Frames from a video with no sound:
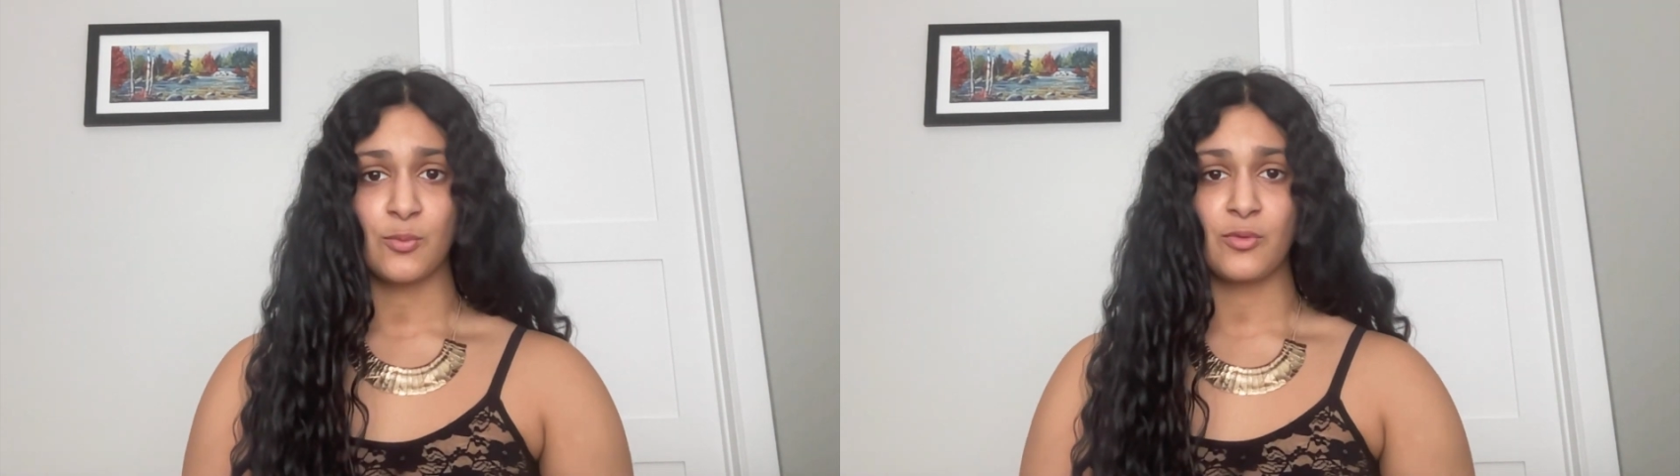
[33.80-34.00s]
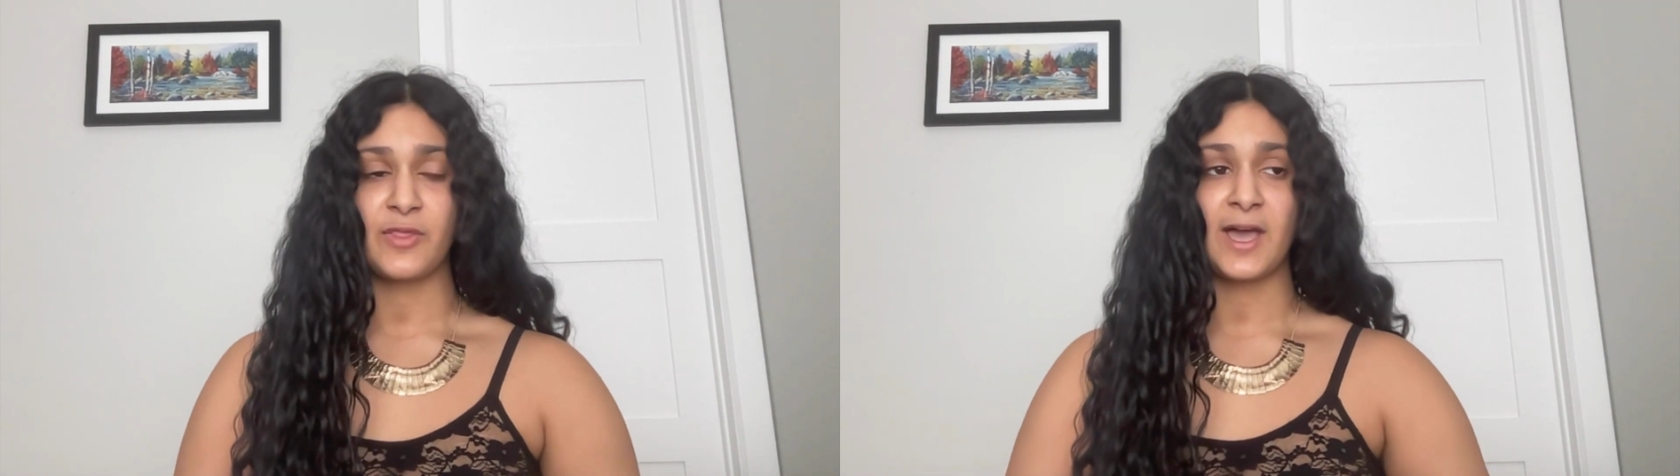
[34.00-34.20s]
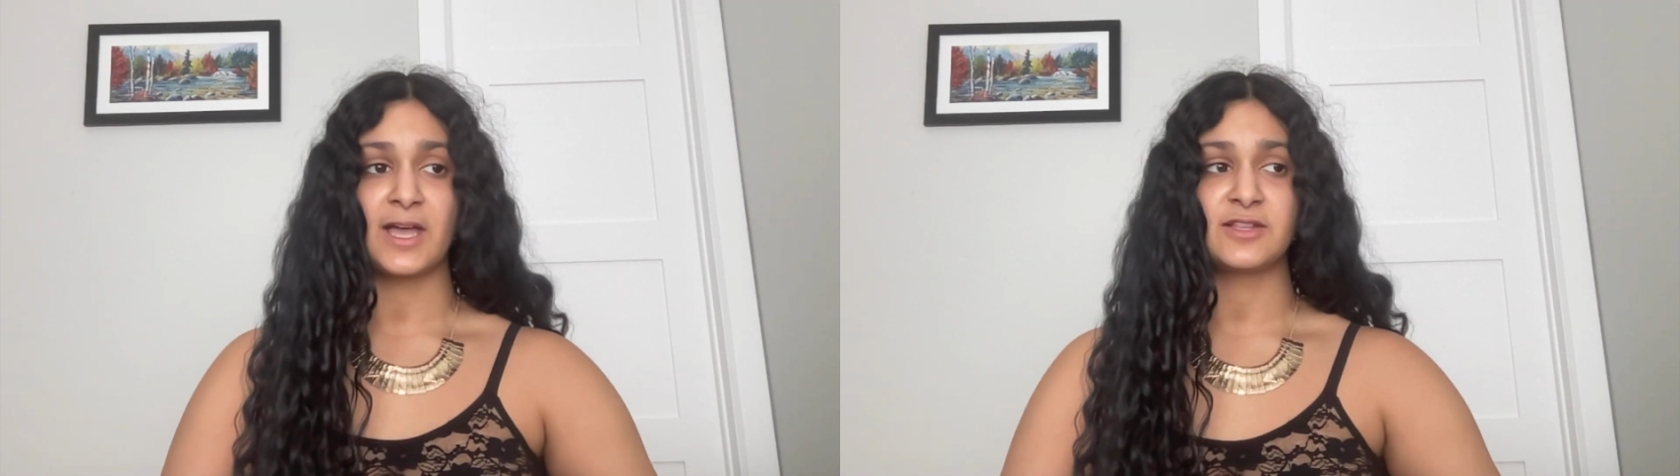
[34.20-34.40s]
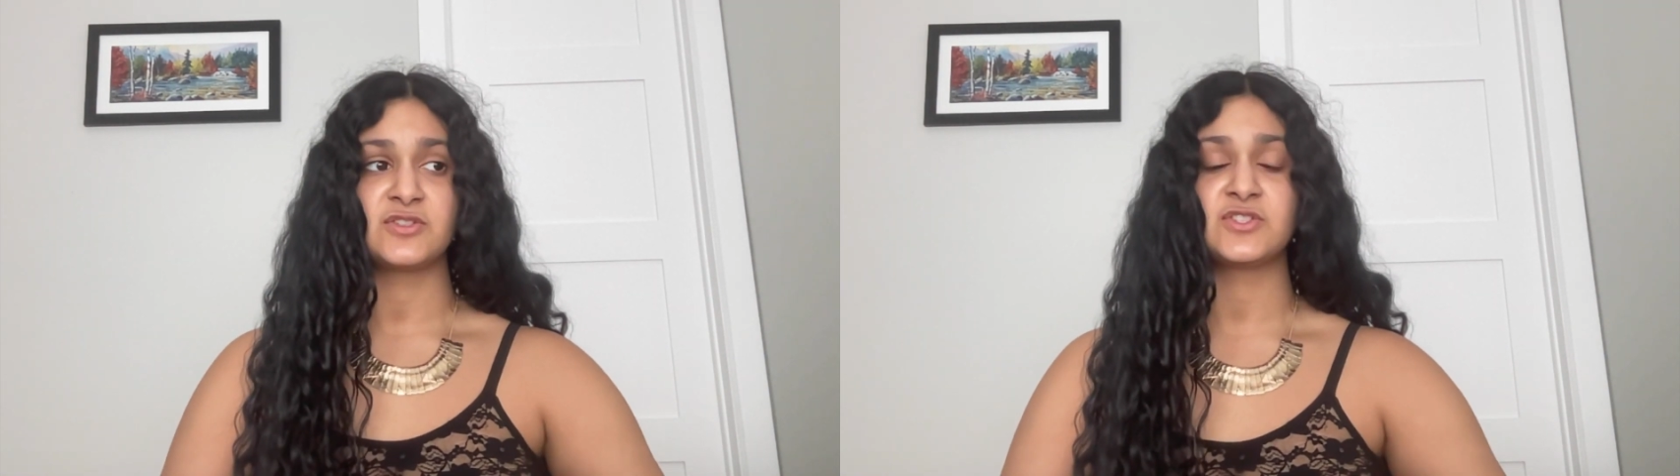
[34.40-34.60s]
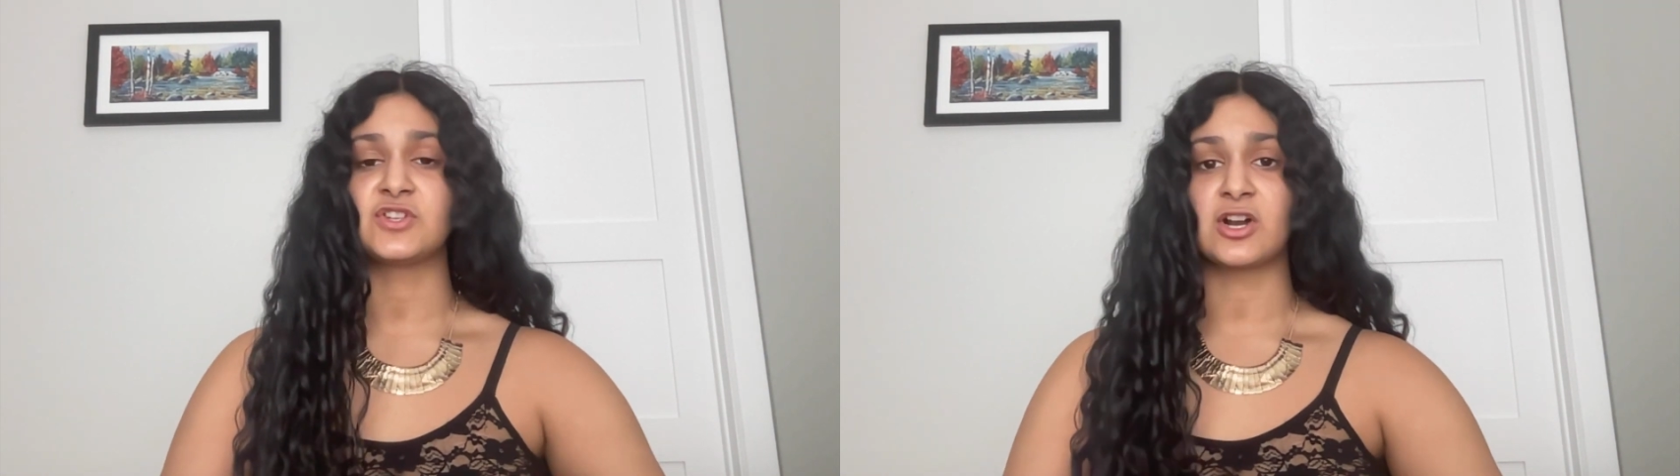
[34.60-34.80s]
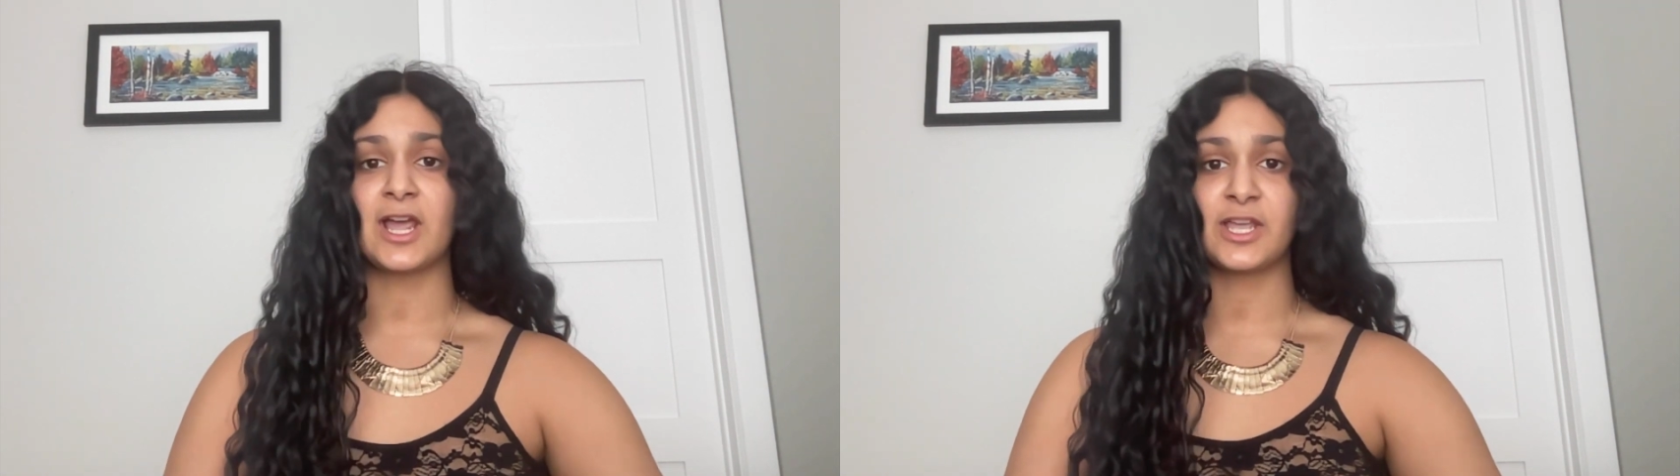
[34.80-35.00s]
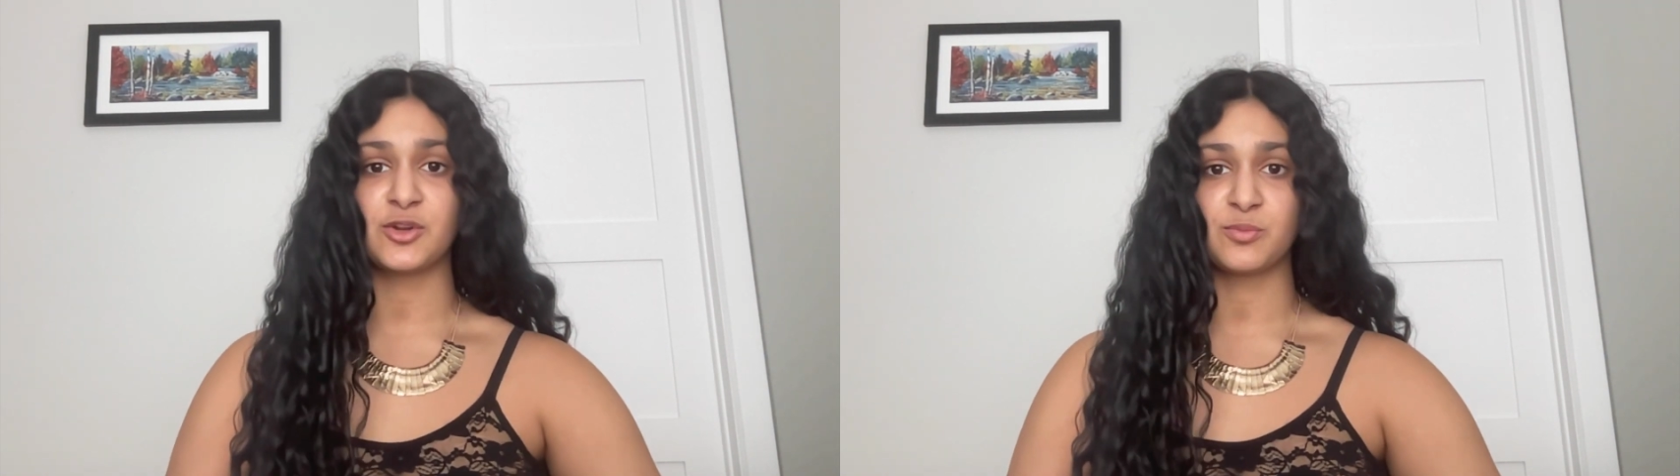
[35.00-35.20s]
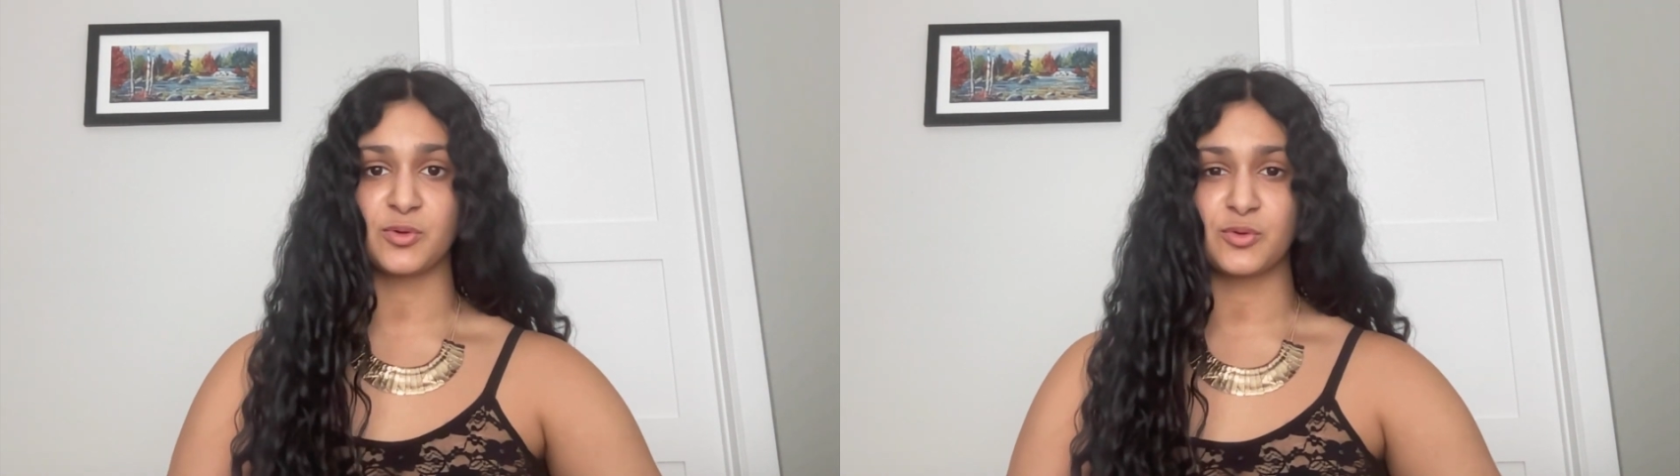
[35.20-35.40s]
that start at your
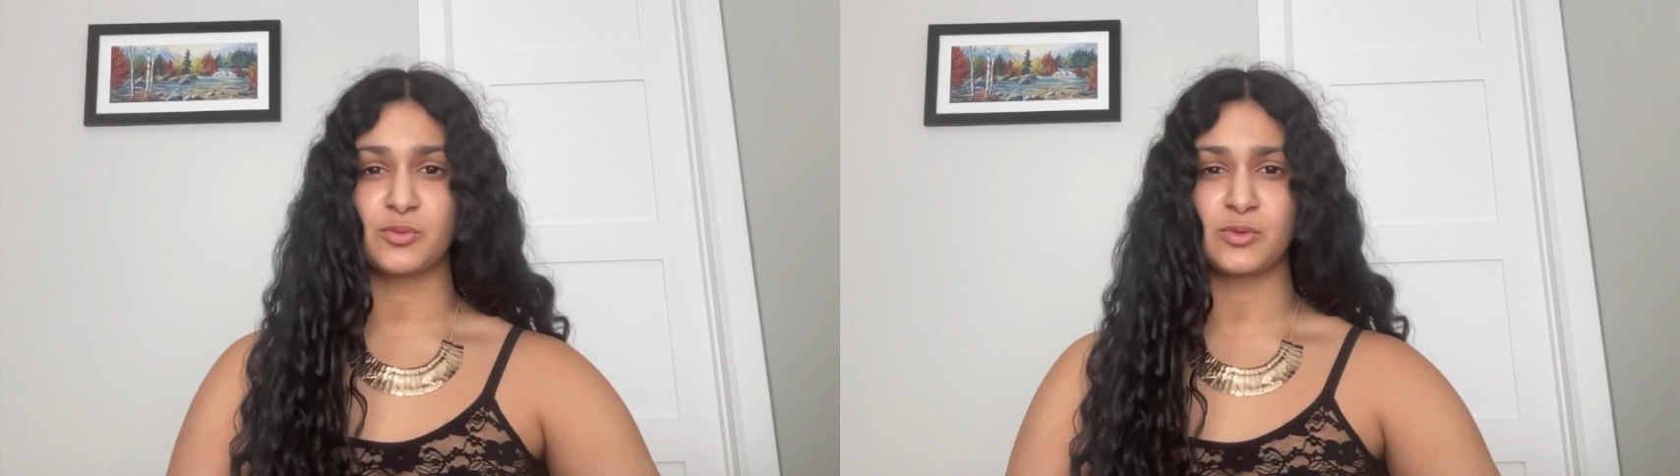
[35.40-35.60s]
root,